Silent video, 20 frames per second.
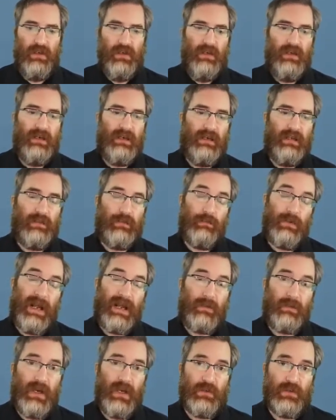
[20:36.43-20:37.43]
The
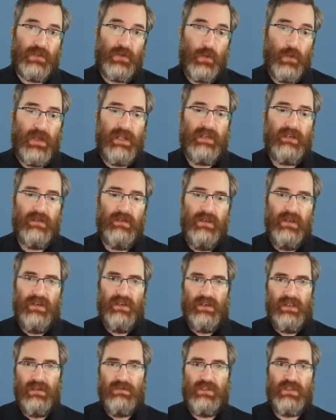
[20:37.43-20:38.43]
rack mount twin
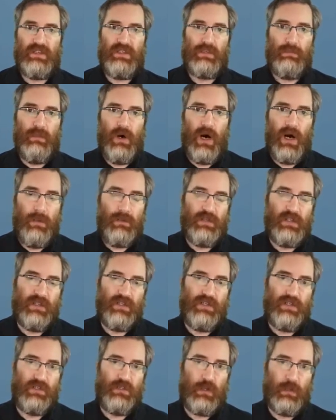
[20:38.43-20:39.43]
gives us some
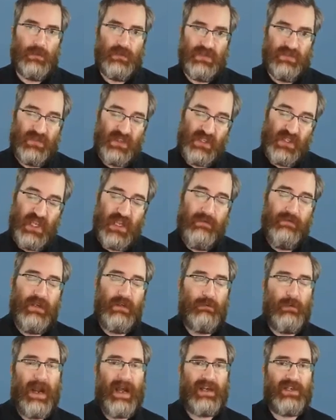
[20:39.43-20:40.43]
options in terms of
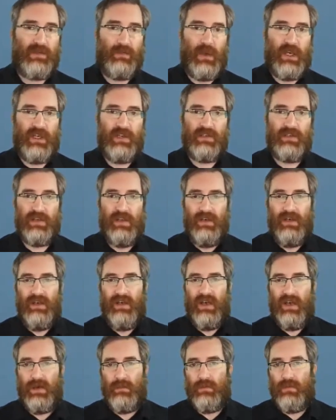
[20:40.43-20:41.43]
saving rack space
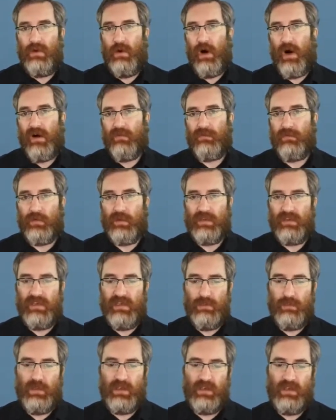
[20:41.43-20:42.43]
and offering
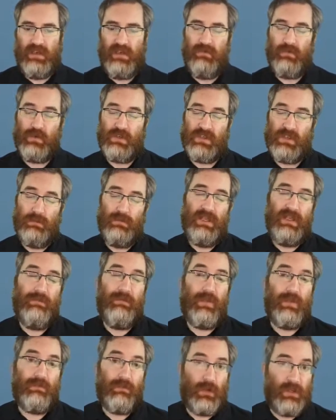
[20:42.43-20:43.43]
the ability for some
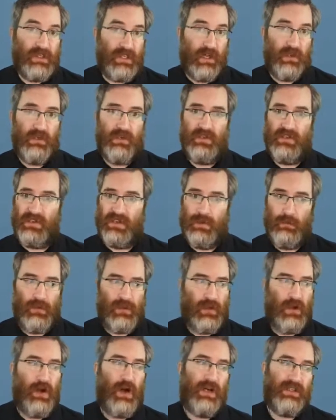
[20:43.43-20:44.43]
level of redundancy
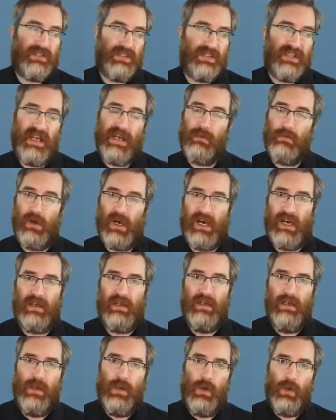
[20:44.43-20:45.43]
with a hot standby
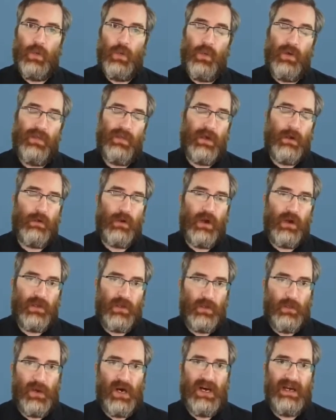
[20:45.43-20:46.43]
without
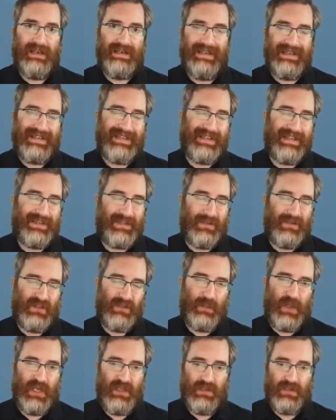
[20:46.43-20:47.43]
occupying excessive
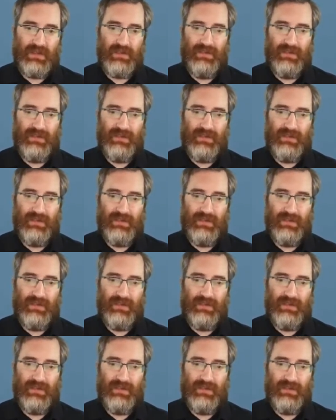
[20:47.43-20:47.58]
space